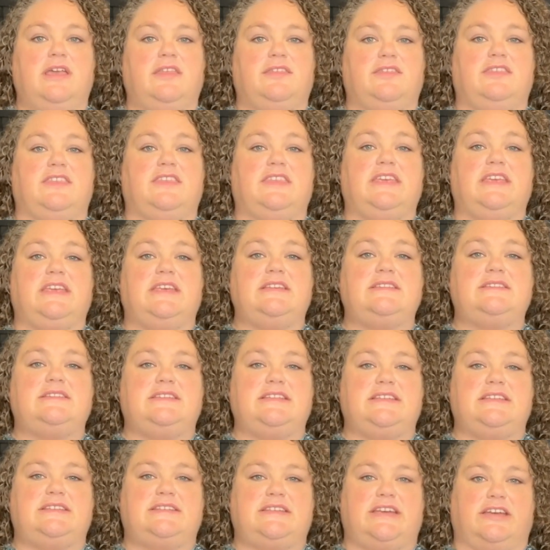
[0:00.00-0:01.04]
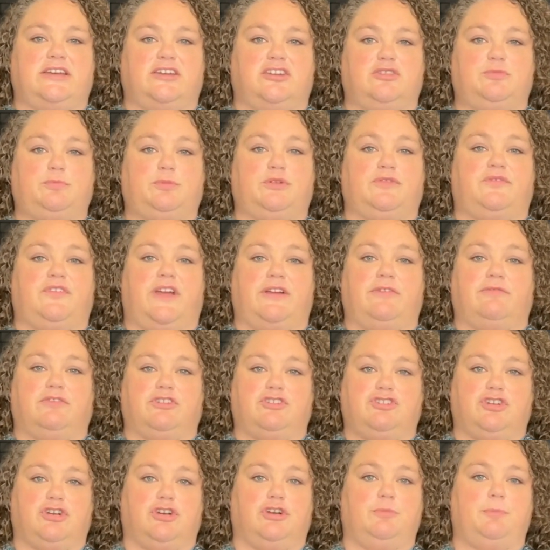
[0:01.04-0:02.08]
These details prevent
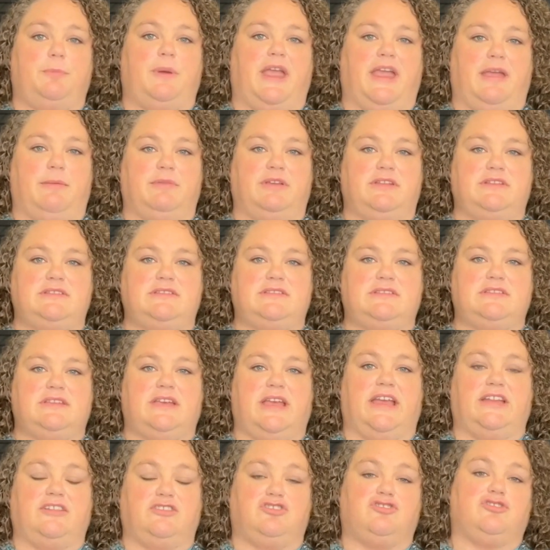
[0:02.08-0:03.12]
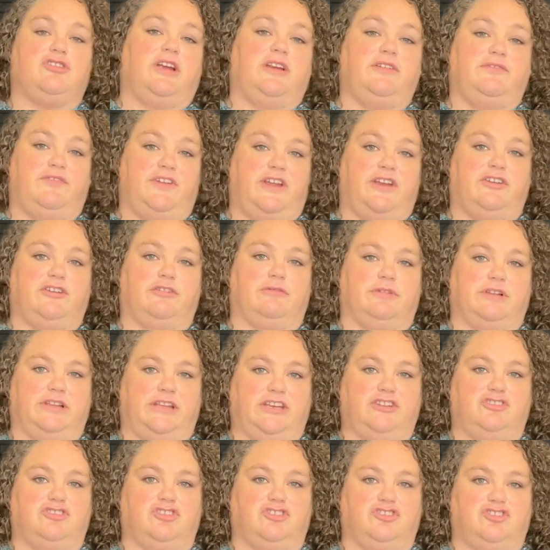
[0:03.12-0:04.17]
return payments and strained vendor
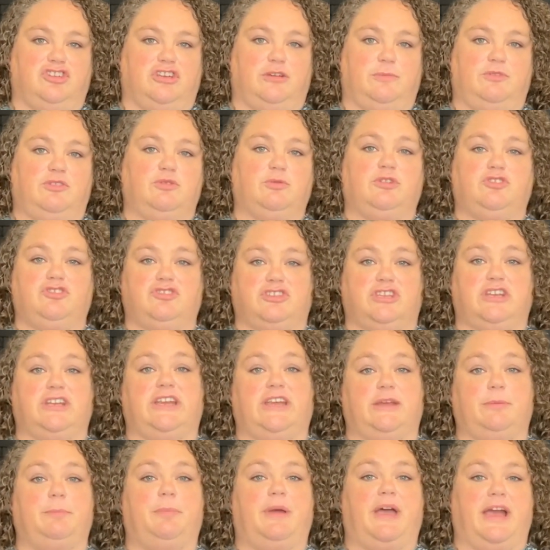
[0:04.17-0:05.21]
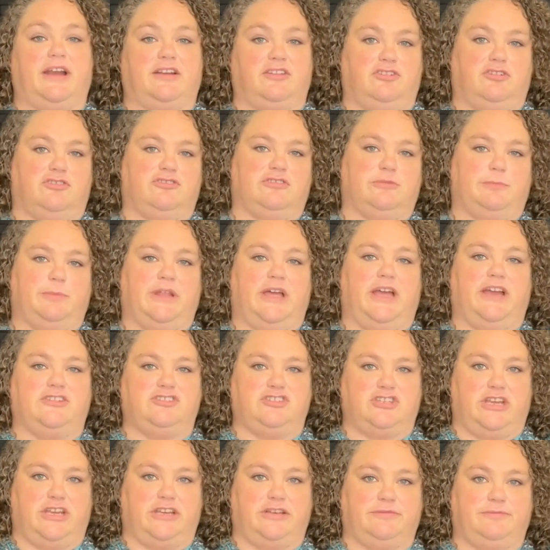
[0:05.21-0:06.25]
relationships, which can impact your supply
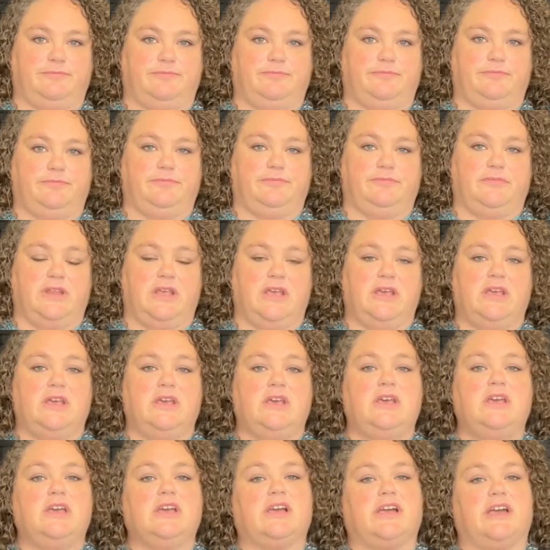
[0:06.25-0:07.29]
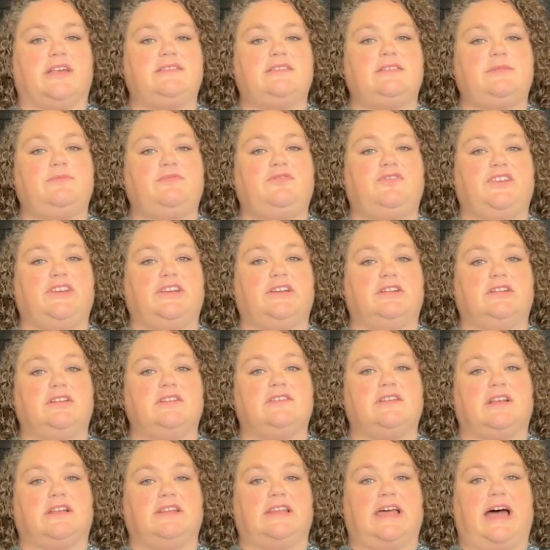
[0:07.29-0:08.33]
chain. Custom
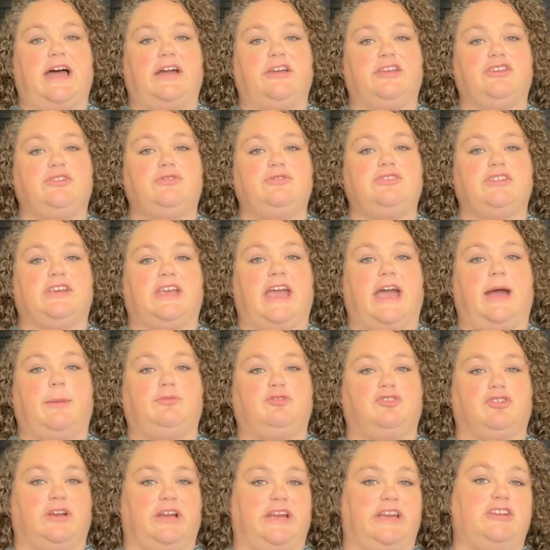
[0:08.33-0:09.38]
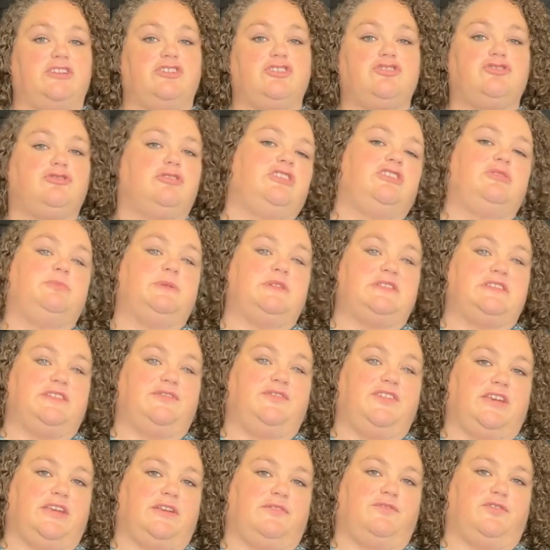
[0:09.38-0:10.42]
fields allow you to capture
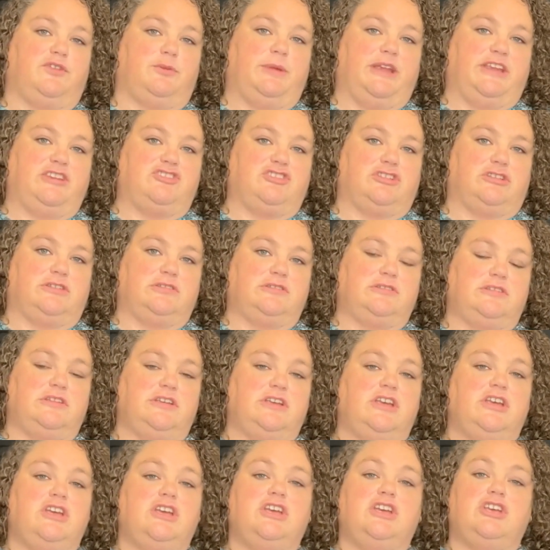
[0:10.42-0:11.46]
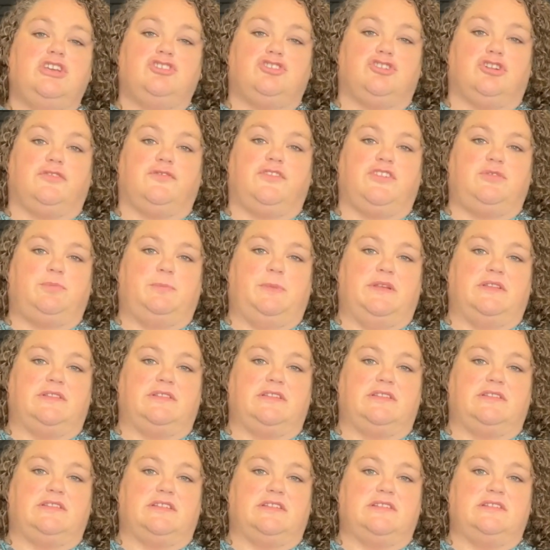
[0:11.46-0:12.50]
industry-specific information. Service
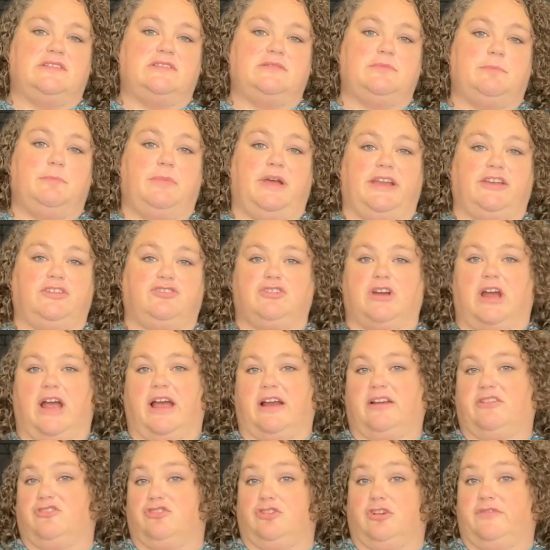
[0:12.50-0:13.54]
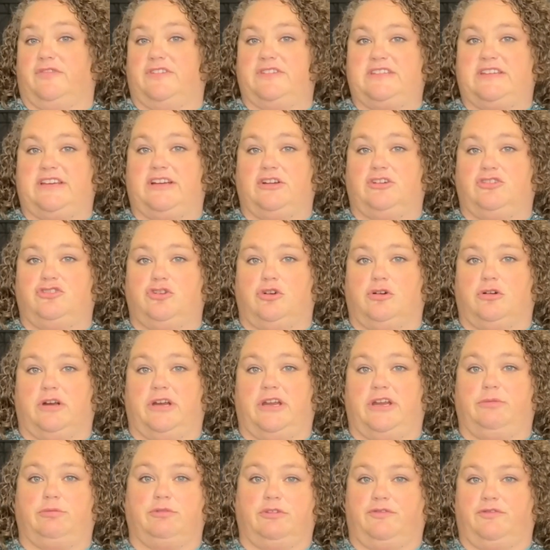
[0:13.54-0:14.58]
businesses might track service
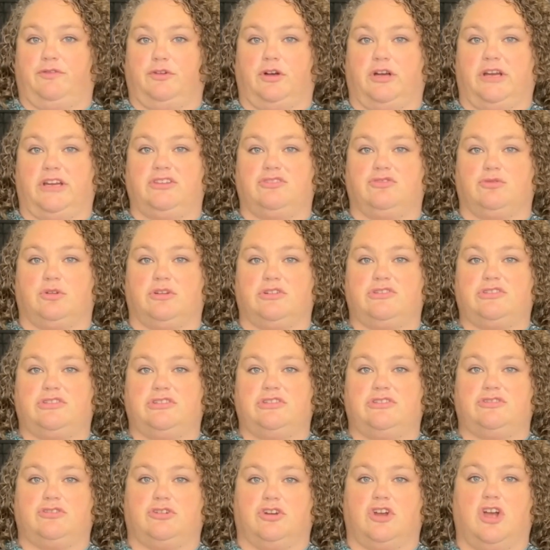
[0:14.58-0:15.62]
territory, referring sources, or